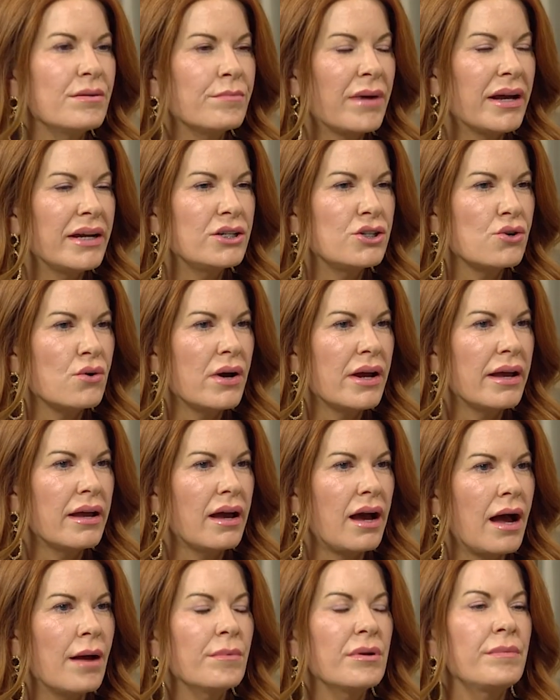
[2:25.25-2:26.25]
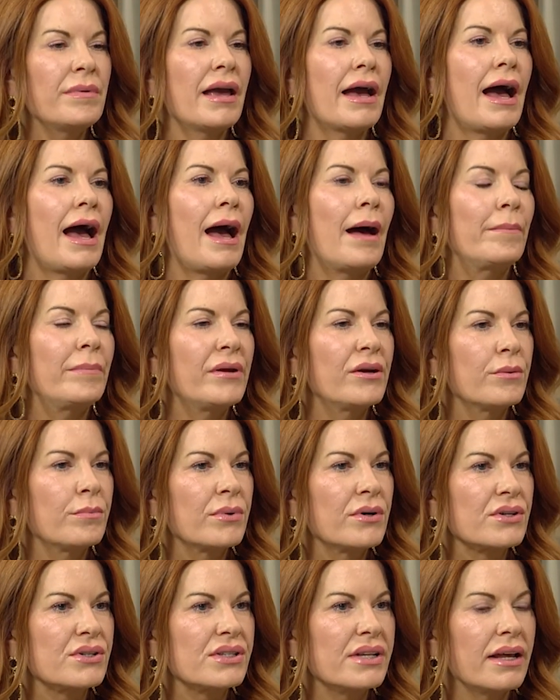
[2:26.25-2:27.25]
in my joy, I'm gonna be a happier
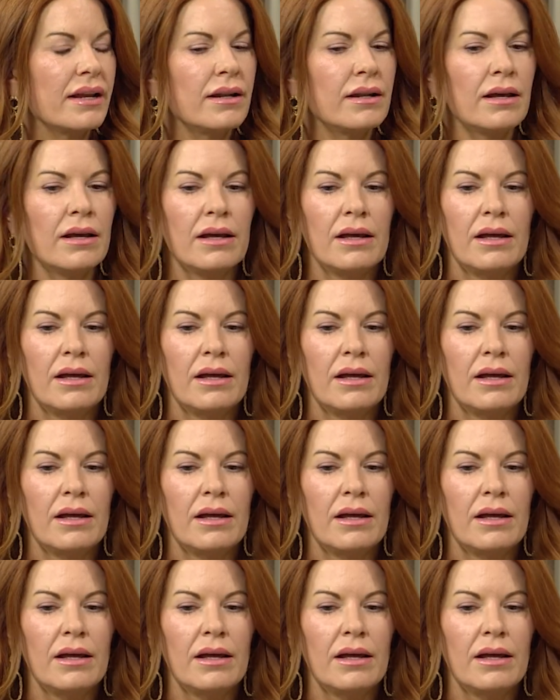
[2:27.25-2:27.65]
person,